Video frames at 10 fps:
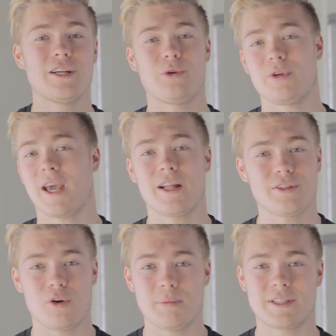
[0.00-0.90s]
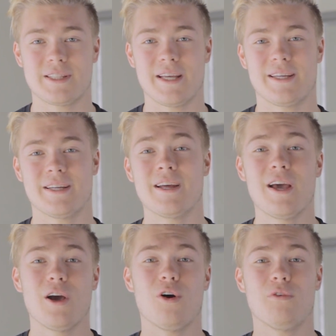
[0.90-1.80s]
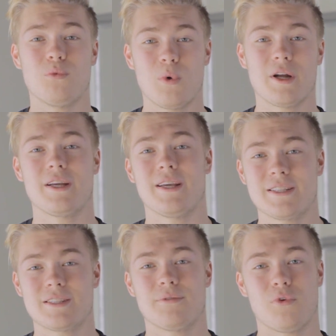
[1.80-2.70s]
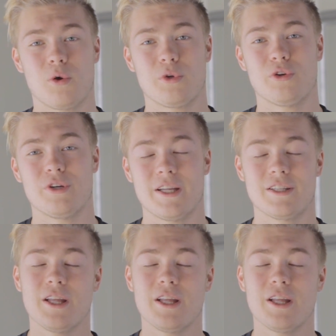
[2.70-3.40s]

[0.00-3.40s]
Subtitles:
so you can't go mistaken of what is the firmware you need.